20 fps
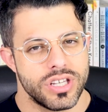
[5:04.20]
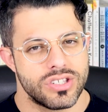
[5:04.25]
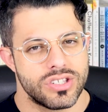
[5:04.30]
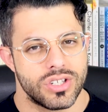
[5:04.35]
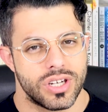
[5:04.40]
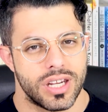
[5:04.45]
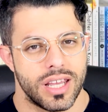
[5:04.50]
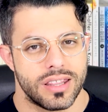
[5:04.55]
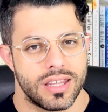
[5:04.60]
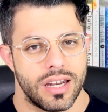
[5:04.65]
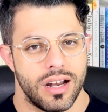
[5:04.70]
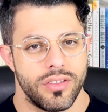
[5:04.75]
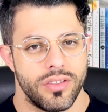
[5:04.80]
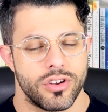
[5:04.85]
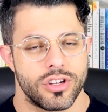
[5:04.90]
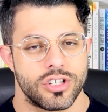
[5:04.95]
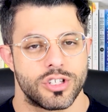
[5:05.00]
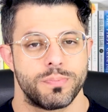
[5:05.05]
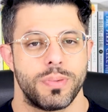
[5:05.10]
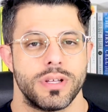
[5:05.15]
are easier to get than
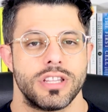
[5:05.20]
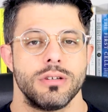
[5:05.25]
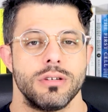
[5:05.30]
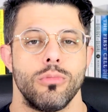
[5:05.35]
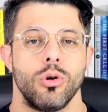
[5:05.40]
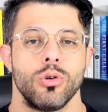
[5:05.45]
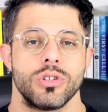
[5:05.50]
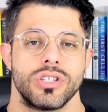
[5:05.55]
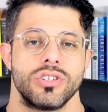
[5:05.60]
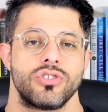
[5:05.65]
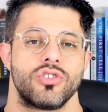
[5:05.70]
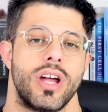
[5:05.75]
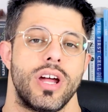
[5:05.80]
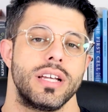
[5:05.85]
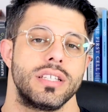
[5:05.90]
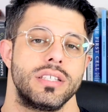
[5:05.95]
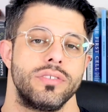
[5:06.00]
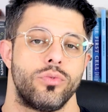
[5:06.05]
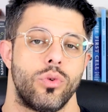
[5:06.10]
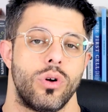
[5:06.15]
others, but the most
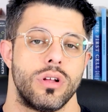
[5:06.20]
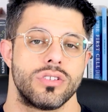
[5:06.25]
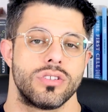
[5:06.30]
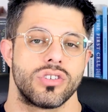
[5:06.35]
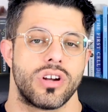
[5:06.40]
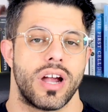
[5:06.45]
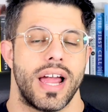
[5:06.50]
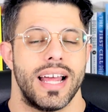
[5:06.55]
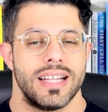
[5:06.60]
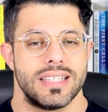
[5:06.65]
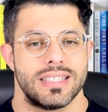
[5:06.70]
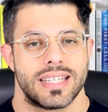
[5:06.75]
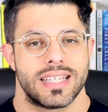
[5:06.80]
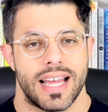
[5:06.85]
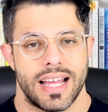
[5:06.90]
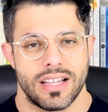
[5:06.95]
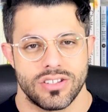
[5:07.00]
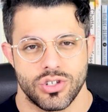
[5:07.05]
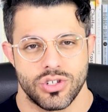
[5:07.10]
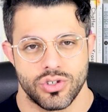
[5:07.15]
attractive ones are
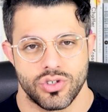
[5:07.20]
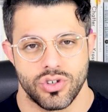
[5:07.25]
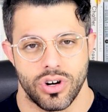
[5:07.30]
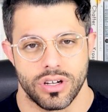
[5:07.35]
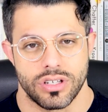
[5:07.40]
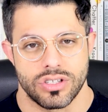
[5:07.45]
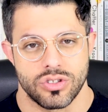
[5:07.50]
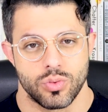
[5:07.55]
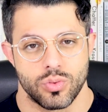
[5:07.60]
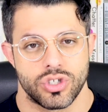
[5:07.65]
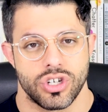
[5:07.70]
anti-cancer drugs,